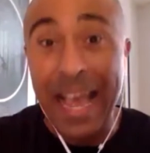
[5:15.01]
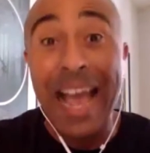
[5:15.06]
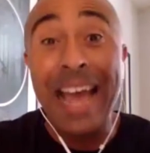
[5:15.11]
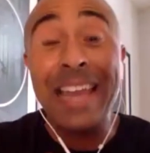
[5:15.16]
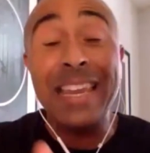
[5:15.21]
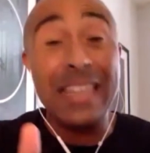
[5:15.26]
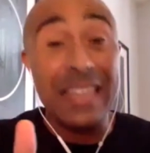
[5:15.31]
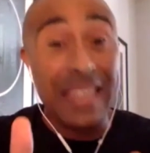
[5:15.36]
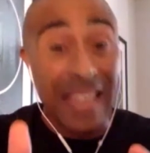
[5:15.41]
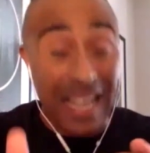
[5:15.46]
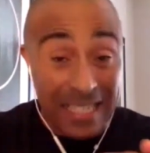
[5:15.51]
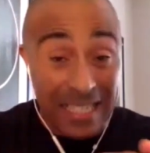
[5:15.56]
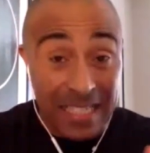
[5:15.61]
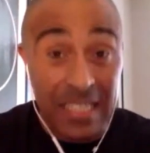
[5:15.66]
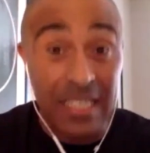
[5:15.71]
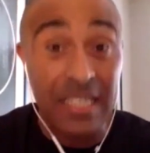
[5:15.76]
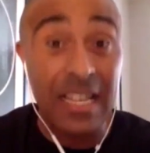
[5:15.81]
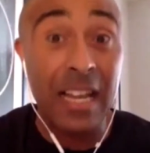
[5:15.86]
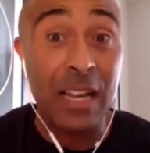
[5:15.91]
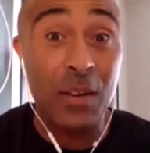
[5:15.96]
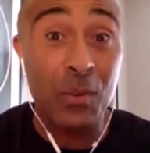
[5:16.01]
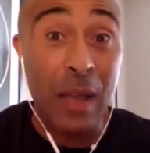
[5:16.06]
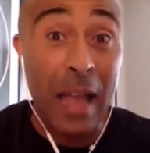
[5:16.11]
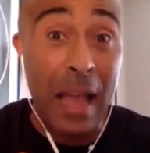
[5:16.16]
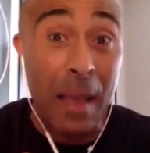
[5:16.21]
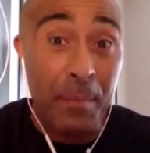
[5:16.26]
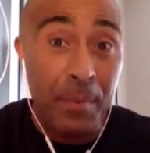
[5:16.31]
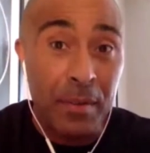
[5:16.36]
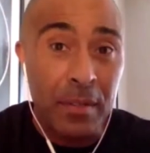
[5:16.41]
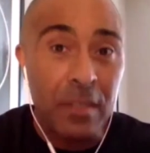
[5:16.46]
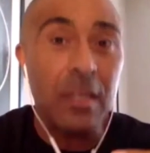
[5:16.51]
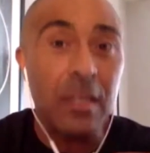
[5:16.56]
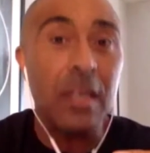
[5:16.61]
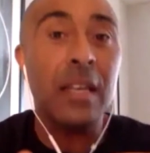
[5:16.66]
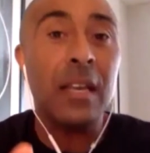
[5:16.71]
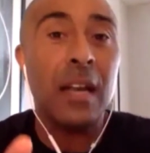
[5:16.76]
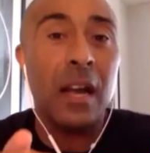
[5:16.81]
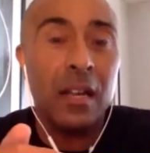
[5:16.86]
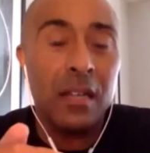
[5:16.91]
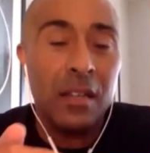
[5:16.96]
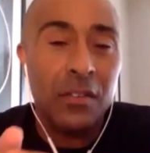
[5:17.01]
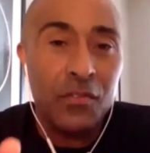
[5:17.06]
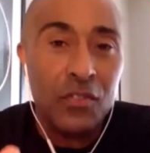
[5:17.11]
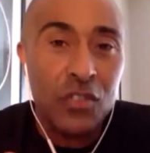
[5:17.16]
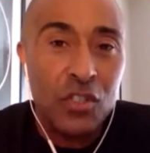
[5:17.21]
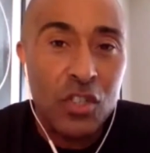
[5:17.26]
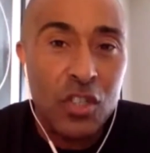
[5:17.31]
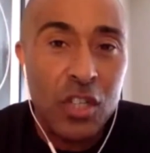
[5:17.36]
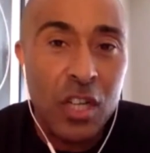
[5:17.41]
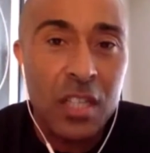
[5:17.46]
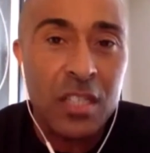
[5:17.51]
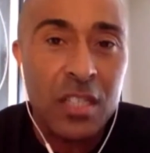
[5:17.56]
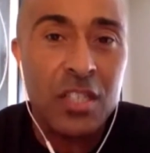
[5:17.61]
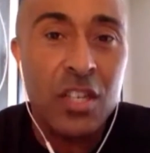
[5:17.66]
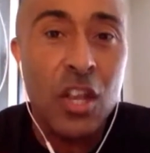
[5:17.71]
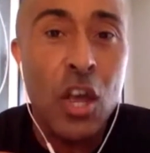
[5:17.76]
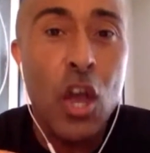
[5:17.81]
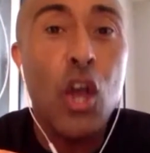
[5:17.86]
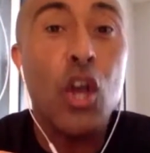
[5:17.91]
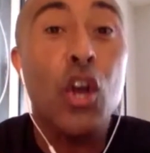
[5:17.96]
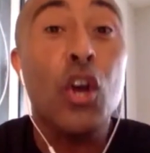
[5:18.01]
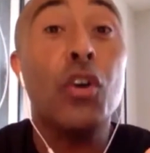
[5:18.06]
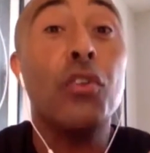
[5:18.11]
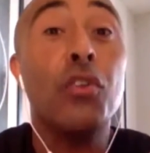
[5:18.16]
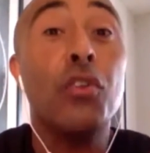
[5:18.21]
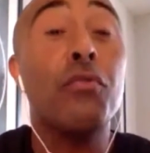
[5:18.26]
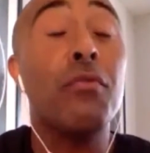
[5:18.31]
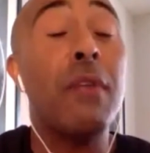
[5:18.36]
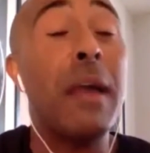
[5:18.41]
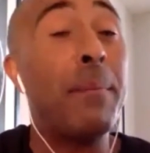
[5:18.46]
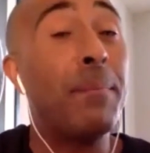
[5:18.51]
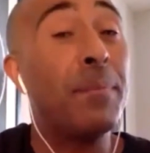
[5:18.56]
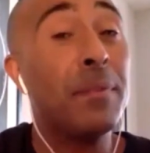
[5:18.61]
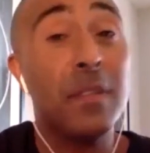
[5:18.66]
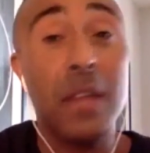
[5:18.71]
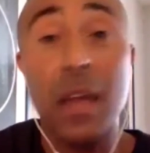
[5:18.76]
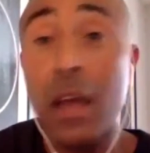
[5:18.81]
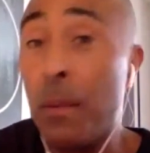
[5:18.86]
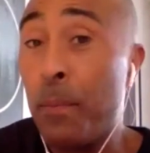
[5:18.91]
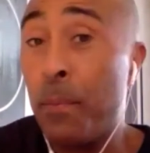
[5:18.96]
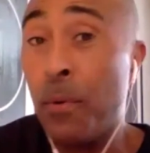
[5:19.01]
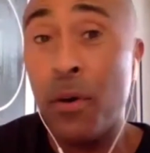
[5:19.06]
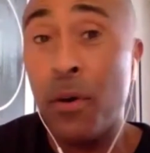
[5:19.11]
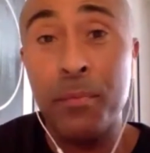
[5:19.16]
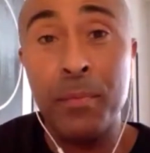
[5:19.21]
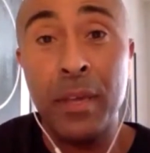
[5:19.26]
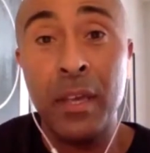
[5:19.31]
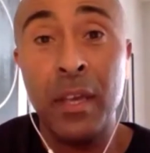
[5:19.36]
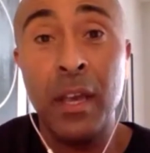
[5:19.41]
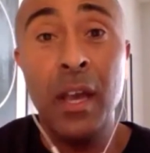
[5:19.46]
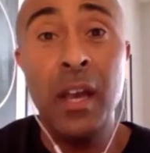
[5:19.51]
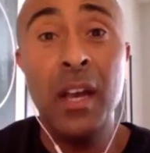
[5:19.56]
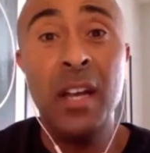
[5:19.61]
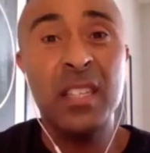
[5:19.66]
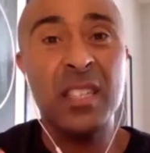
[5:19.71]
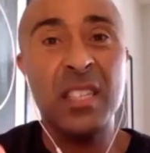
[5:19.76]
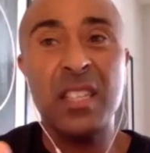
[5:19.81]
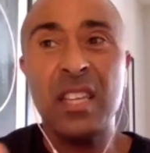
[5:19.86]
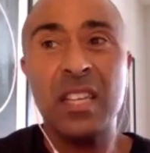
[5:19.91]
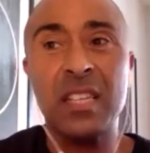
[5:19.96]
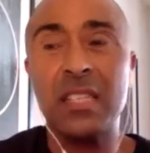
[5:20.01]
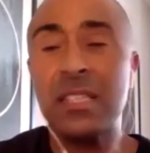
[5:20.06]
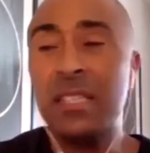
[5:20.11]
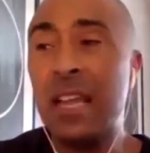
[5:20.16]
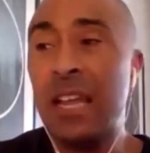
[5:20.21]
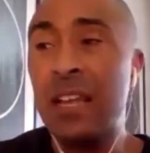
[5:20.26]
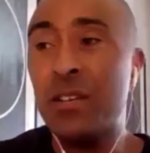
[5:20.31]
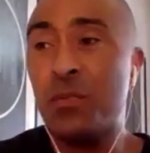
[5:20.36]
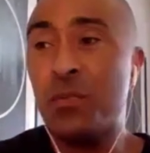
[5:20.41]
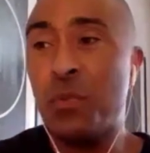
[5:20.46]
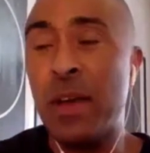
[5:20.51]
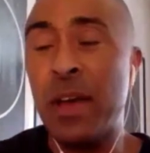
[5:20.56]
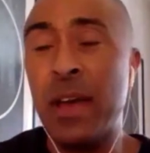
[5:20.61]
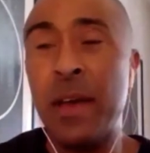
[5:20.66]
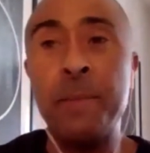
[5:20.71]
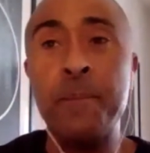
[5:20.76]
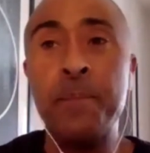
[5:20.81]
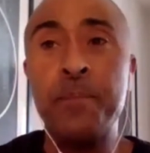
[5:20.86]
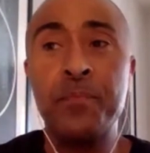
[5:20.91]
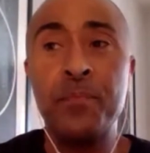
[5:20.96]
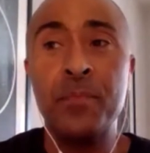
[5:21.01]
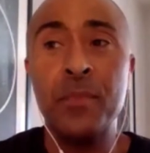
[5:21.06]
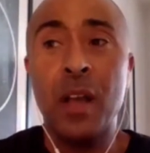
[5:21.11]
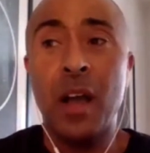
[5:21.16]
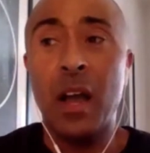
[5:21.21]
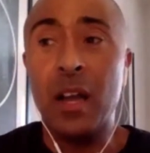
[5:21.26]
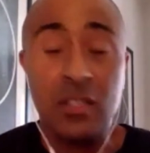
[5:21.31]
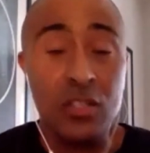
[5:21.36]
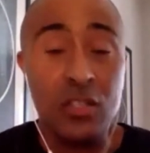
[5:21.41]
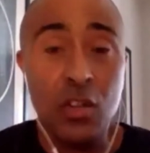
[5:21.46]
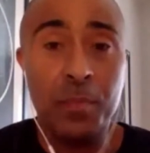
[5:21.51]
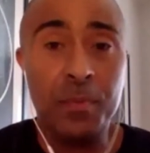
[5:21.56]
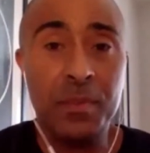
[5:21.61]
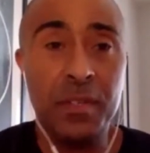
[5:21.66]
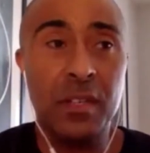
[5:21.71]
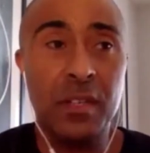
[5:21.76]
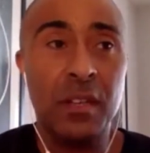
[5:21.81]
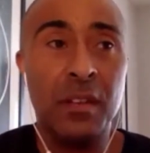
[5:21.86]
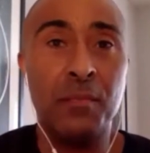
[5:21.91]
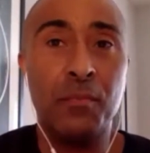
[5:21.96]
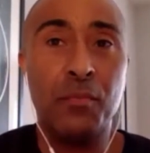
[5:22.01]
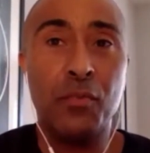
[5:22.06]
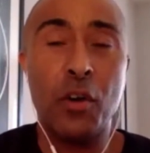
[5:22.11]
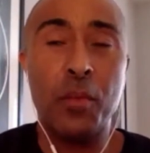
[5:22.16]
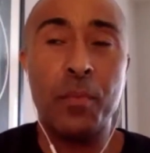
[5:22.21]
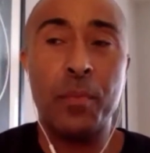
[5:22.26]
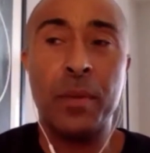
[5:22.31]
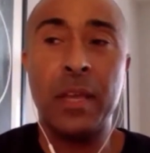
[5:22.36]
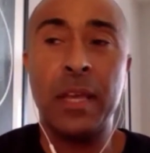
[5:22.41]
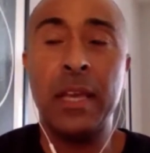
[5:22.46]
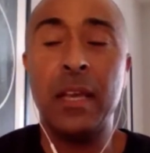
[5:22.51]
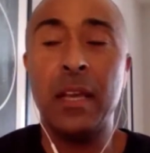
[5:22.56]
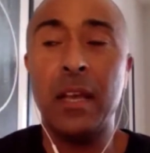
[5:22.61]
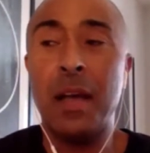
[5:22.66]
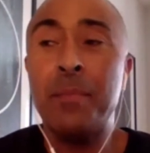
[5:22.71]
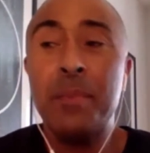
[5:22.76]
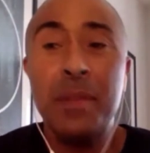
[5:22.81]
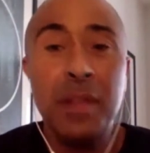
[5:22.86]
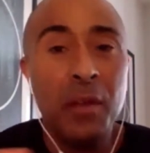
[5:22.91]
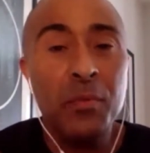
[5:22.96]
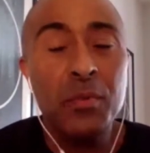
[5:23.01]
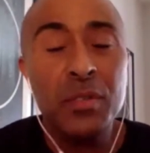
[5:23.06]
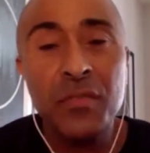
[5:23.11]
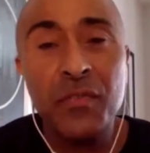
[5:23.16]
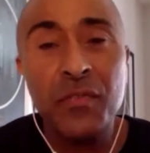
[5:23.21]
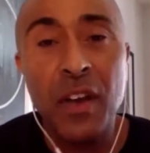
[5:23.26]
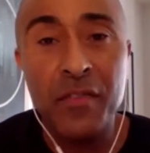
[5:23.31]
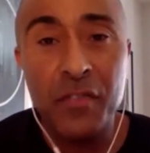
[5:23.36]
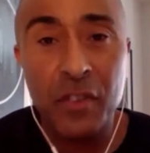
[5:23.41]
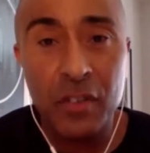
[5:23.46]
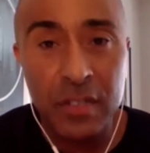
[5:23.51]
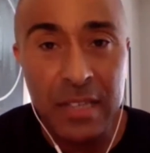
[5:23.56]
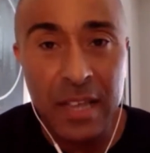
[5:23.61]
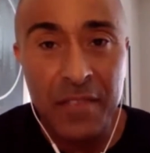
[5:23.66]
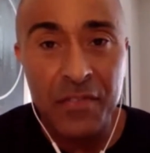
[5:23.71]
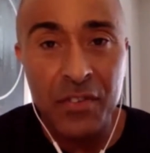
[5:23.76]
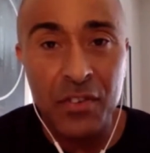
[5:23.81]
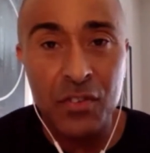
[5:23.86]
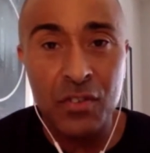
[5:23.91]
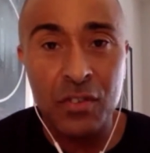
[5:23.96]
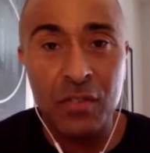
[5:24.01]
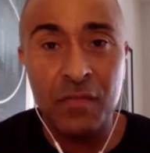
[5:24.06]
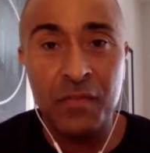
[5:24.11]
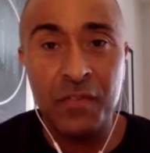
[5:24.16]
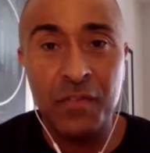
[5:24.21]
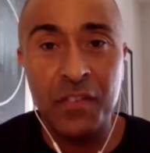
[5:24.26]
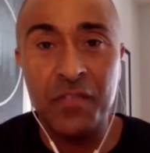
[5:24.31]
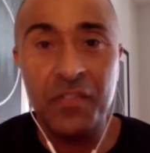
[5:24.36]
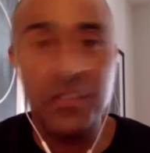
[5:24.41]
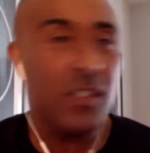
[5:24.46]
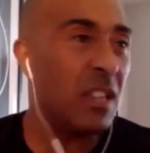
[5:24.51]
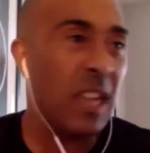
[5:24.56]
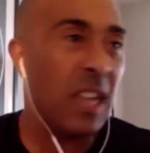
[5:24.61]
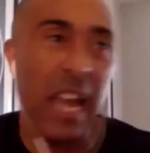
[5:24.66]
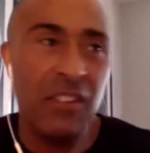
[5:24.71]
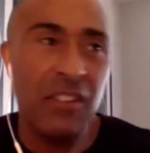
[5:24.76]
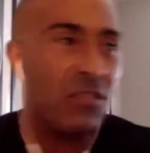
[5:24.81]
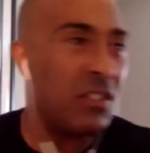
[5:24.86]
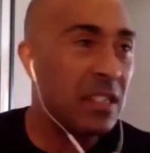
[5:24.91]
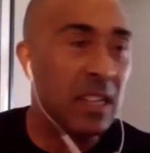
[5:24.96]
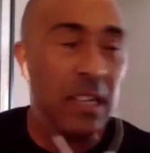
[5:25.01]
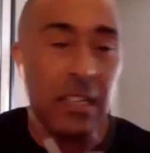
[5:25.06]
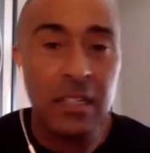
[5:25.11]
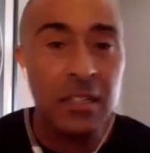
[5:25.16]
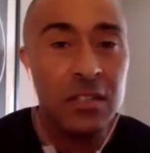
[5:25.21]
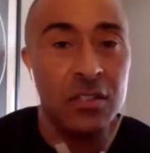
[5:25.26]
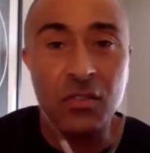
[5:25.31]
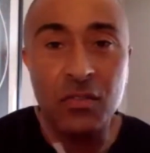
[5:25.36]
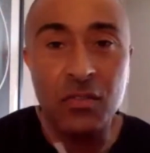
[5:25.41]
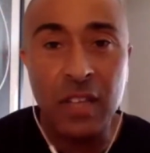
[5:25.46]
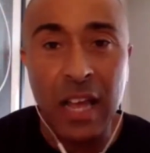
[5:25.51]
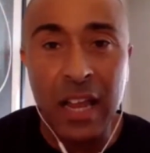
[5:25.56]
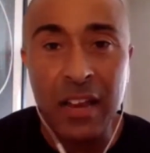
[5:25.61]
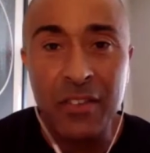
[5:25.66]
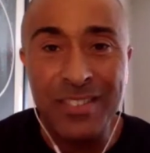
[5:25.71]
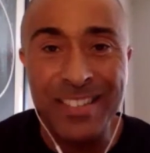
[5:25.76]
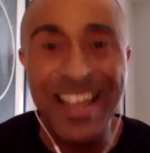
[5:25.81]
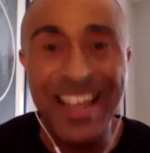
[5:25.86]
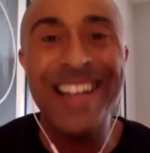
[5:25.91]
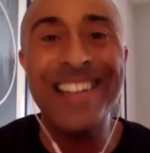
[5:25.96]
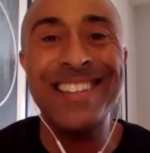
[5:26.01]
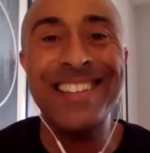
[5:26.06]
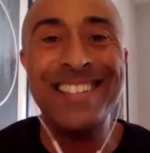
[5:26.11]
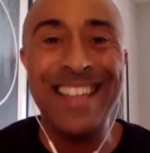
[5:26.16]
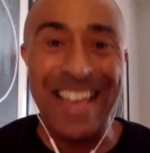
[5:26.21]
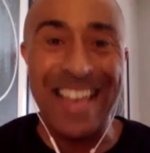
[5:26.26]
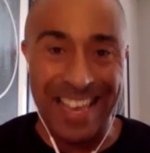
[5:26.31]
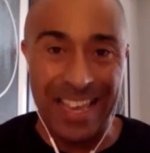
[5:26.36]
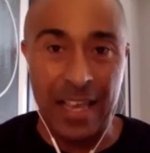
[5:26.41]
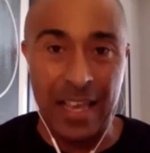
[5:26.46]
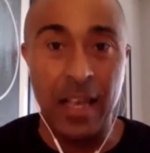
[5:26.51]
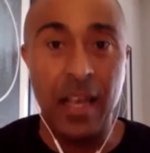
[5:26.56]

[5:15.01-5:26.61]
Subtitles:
And that's exactly what happened. It kind of just crept up on me to the extent where I stopped eating properly. I mean, I was surviving on 750 calories, 800 calories a day.